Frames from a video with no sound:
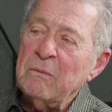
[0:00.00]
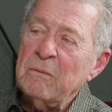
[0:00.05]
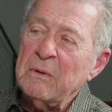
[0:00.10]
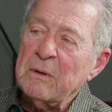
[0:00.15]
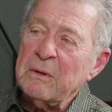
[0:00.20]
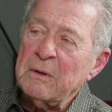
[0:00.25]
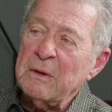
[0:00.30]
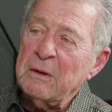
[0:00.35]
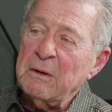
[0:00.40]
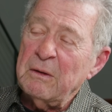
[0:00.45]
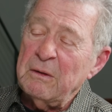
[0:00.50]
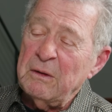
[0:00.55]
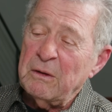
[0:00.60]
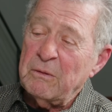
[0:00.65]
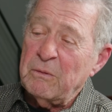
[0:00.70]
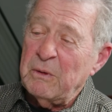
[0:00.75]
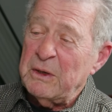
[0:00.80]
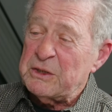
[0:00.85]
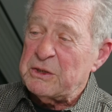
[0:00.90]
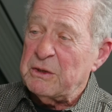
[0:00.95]
Well, the
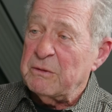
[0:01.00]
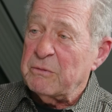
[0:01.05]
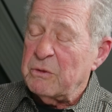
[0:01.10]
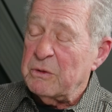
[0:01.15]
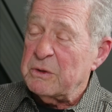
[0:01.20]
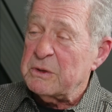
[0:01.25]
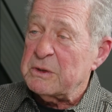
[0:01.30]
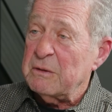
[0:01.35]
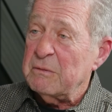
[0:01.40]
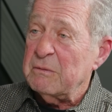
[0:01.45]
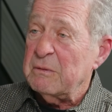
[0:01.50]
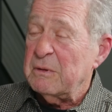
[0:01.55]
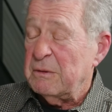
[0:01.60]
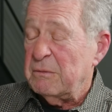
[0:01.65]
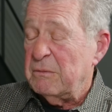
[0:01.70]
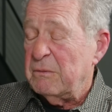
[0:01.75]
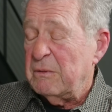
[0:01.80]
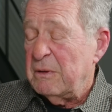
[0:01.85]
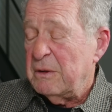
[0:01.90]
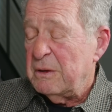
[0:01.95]
question, of course,
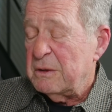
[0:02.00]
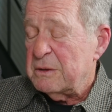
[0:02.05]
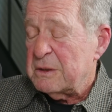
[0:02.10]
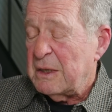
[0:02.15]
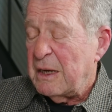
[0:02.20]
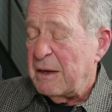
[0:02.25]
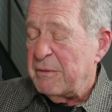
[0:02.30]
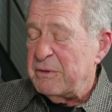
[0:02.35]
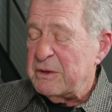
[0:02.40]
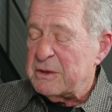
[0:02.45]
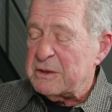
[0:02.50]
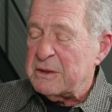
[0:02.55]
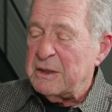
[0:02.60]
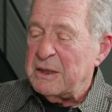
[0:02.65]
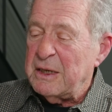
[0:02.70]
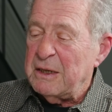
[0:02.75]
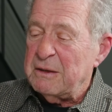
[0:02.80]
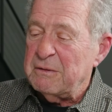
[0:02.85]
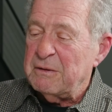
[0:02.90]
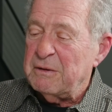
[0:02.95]
is
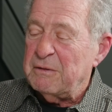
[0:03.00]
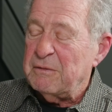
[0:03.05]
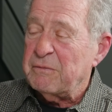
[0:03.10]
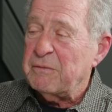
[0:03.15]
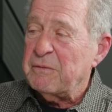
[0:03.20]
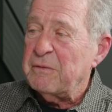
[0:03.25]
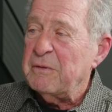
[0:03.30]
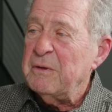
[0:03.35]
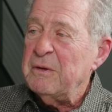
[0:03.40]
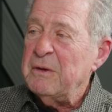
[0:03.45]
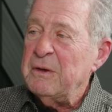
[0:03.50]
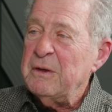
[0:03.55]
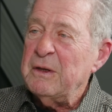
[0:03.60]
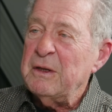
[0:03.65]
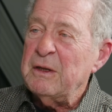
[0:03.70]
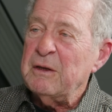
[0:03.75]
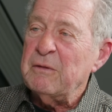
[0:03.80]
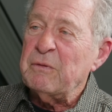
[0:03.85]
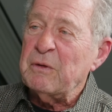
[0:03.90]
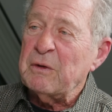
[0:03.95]
obviously if
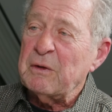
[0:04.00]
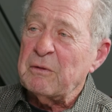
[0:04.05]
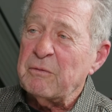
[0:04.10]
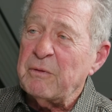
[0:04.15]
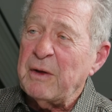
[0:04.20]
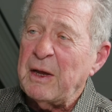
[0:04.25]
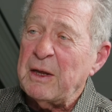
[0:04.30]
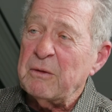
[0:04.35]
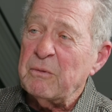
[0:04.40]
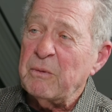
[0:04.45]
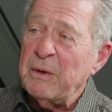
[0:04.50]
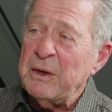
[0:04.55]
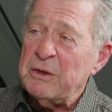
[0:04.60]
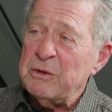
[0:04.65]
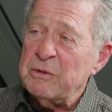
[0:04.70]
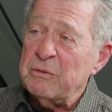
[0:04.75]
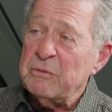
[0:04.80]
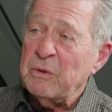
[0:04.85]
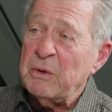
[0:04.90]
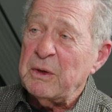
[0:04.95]
if you can find a way
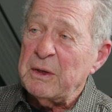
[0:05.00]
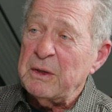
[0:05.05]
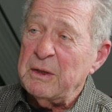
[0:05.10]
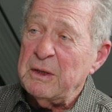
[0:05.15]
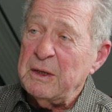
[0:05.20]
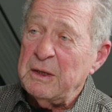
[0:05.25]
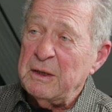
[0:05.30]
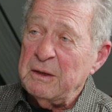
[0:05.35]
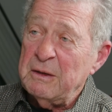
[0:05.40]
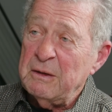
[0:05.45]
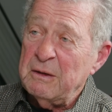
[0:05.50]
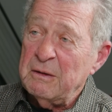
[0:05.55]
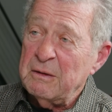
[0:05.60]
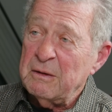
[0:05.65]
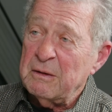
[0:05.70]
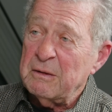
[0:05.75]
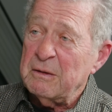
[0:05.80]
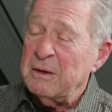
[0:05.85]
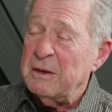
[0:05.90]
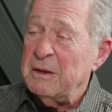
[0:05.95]
to avoid the
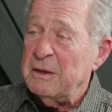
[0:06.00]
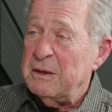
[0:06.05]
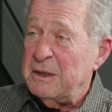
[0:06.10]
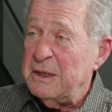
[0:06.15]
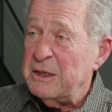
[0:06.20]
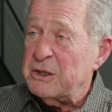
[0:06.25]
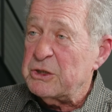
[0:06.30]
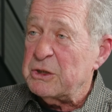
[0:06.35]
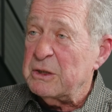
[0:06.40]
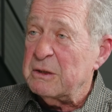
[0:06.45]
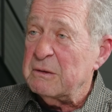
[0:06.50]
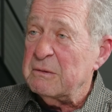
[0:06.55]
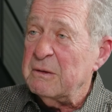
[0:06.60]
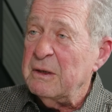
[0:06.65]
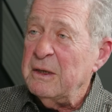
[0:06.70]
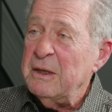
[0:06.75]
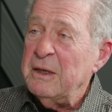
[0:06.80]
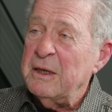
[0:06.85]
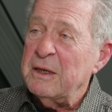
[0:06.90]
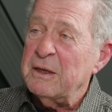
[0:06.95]
addiction,
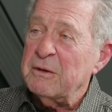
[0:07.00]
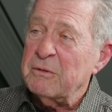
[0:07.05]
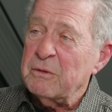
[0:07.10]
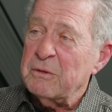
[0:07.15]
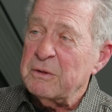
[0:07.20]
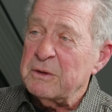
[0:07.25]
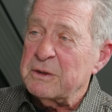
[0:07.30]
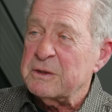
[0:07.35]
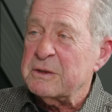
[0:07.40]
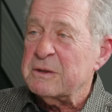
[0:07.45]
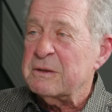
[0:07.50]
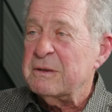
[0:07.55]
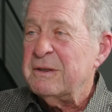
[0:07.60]
and of course,